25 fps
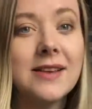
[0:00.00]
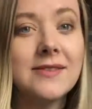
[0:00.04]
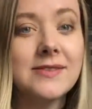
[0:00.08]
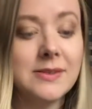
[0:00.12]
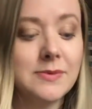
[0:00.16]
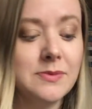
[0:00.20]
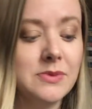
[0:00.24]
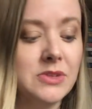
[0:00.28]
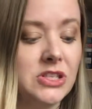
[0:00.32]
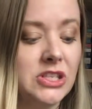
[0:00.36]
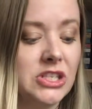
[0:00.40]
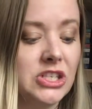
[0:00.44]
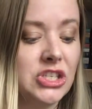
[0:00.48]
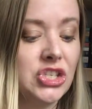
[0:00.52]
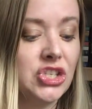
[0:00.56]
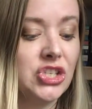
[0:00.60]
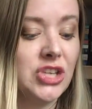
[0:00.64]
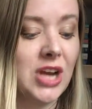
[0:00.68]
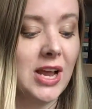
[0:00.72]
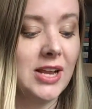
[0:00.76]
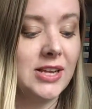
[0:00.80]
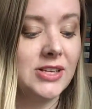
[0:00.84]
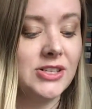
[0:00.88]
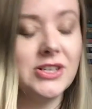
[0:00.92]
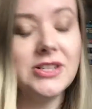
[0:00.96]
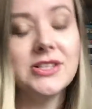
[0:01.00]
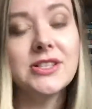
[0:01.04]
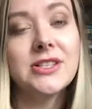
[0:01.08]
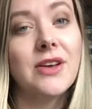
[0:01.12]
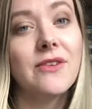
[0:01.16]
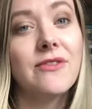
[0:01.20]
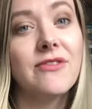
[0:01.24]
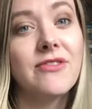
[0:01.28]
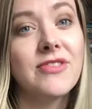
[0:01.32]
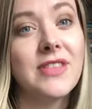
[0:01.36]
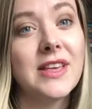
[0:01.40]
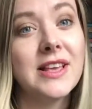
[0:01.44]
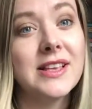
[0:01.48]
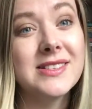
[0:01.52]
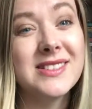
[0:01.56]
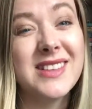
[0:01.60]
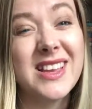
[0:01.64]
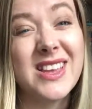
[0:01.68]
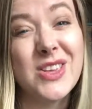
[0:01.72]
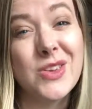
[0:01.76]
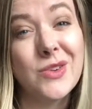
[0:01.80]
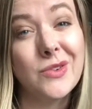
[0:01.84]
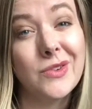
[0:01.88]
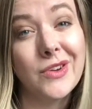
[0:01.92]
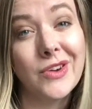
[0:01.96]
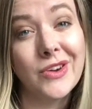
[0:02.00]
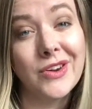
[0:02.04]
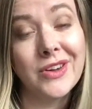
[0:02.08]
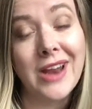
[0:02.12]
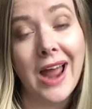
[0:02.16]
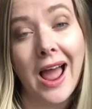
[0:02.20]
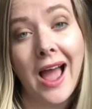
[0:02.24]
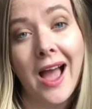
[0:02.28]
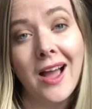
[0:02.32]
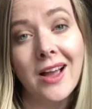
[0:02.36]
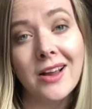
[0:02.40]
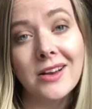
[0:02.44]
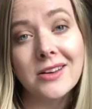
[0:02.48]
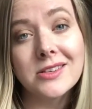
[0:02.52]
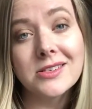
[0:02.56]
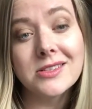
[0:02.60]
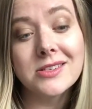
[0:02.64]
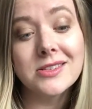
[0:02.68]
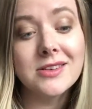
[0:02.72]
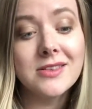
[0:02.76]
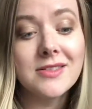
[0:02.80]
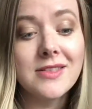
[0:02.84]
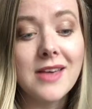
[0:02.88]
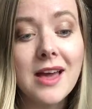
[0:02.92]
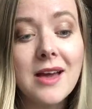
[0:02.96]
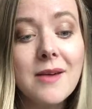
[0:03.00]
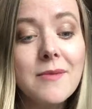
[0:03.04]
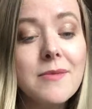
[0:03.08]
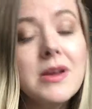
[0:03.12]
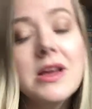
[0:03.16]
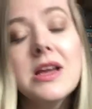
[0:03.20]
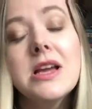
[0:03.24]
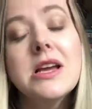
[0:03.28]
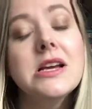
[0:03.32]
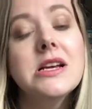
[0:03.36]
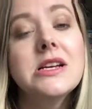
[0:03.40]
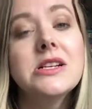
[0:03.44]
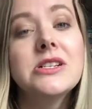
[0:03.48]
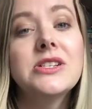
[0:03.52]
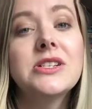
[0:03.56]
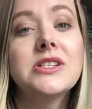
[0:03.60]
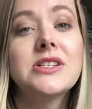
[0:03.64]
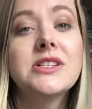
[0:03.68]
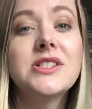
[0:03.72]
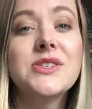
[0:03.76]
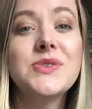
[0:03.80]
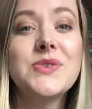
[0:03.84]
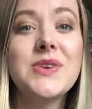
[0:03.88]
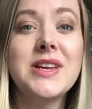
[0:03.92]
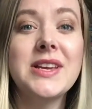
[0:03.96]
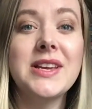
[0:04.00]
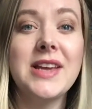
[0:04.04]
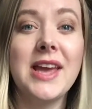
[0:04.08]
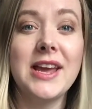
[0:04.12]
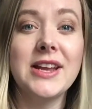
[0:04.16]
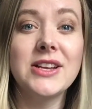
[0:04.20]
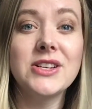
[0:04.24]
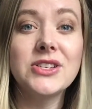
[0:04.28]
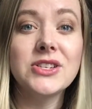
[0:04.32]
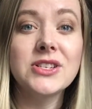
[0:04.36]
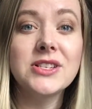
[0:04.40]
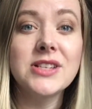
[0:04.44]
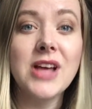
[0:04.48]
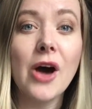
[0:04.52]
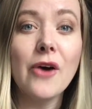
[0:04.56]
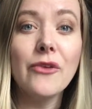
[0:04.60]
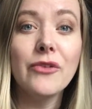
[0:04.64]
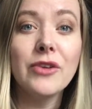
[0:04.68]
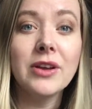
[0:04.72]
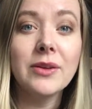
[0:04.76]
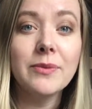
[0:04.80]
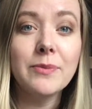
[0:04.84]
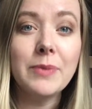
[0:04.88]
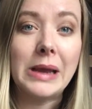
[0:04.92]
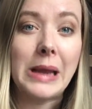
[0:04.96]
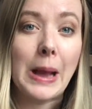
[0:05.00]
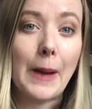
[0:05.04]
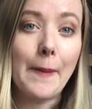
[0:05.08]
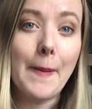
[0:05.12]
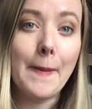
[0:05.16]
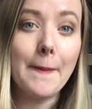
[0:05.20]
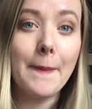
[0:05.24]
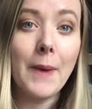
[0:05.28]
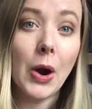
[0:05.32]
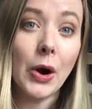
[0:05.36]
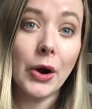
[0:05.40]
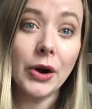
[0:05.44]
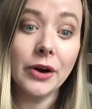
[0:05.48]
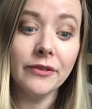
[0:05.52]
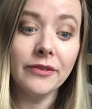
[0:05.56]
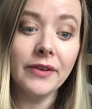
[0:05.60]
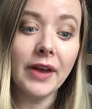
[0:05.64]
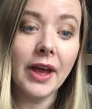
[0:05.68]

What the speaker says: have some suggestions of things that you could ask them just to engage yourself and become a part of